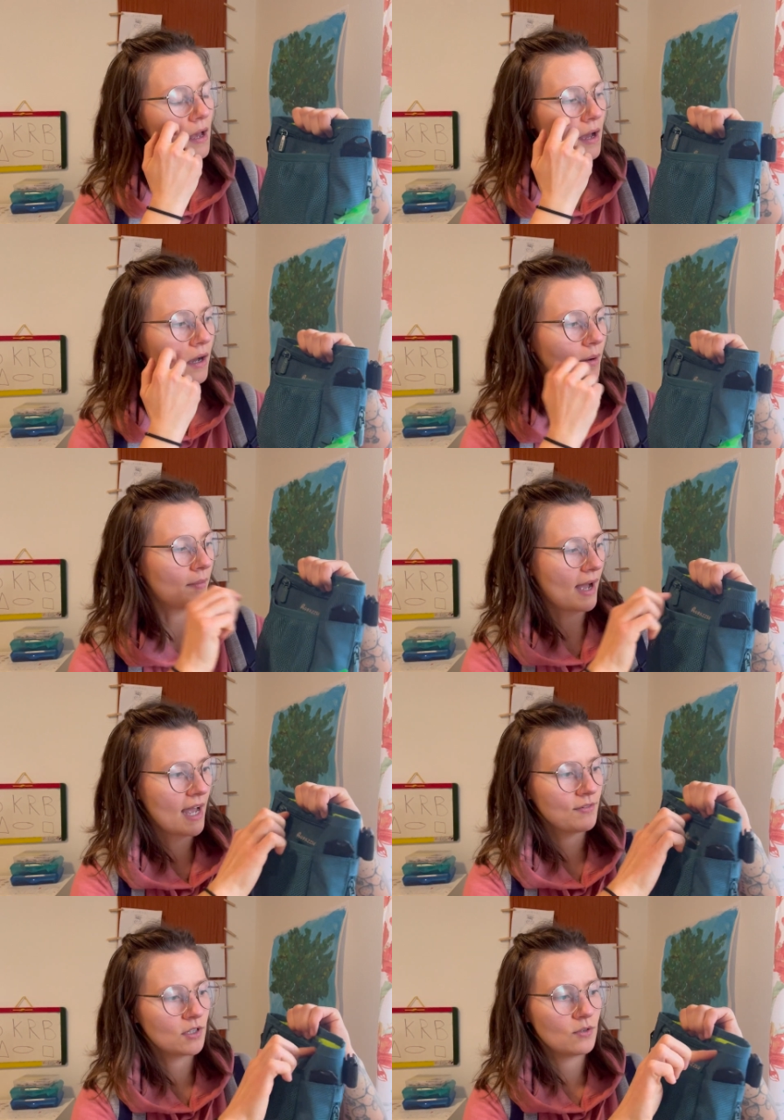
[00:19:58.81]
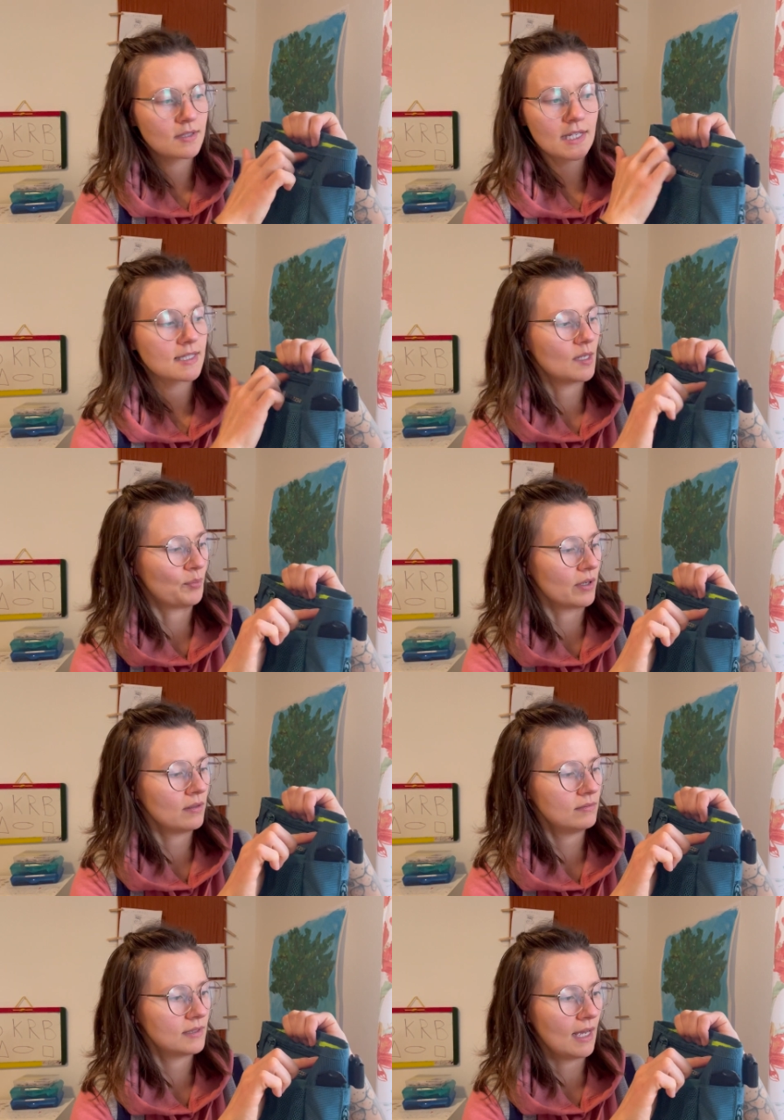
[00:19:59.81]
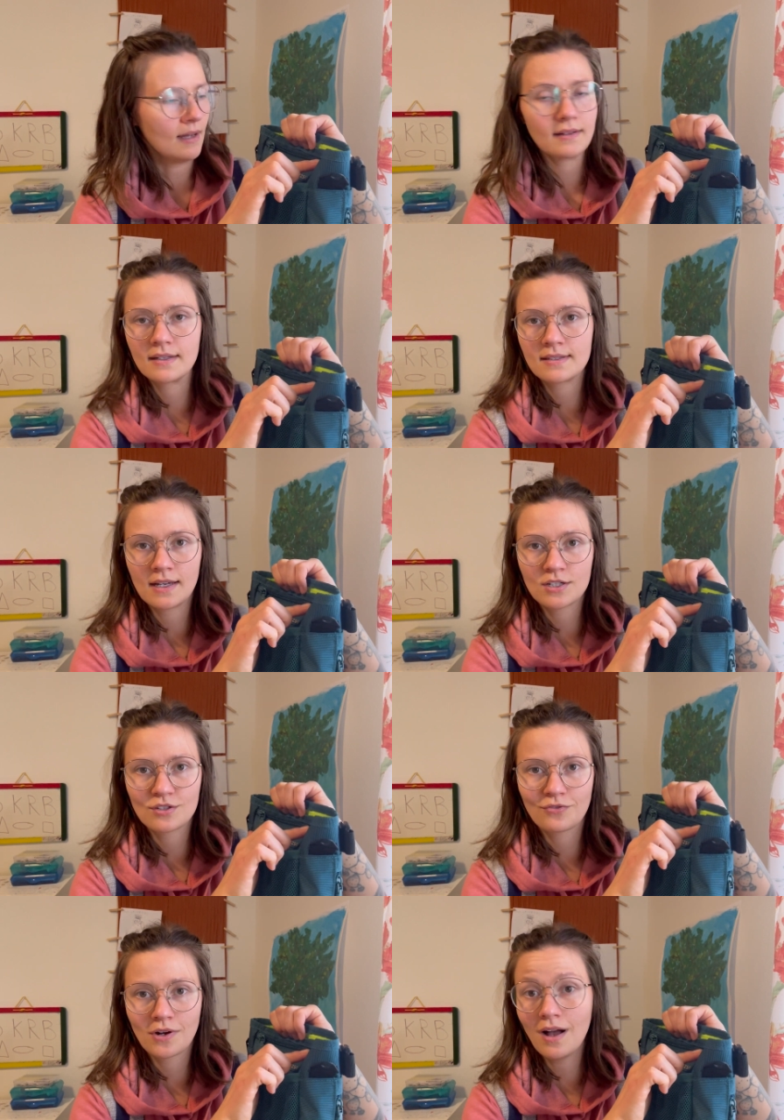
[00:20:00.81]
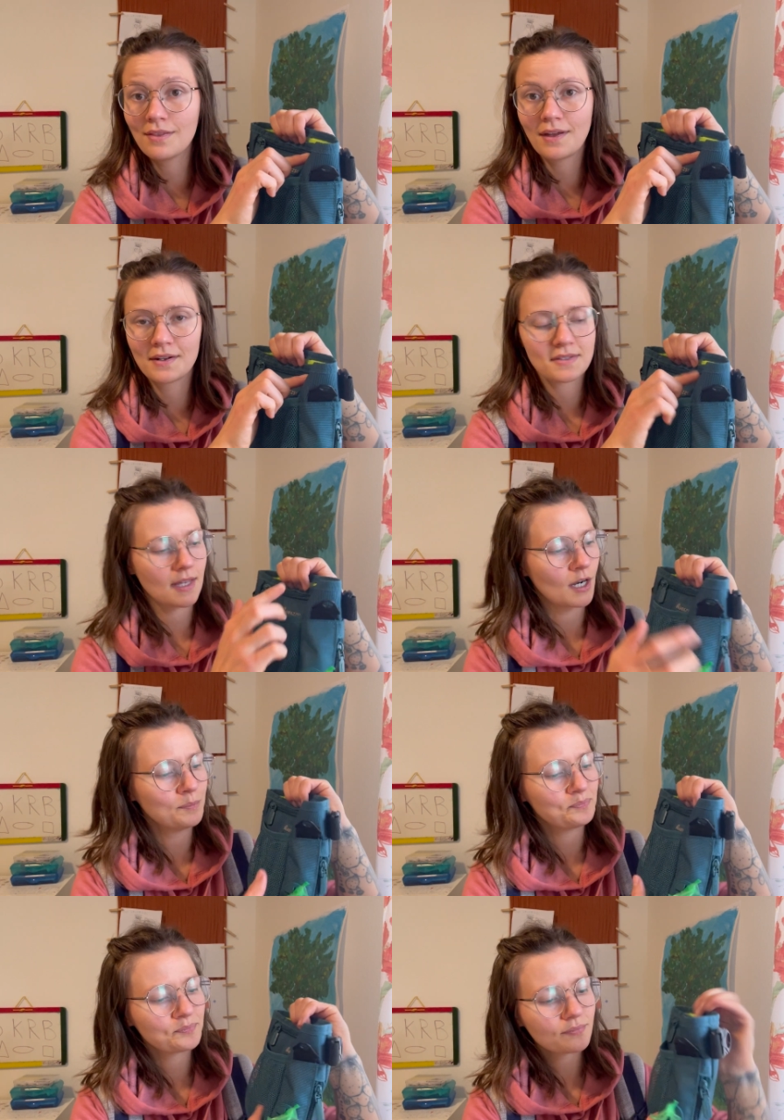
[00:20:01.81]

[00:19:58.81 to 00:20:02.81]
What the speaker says: I haven't used this zipper yet because I just forgot that it's there.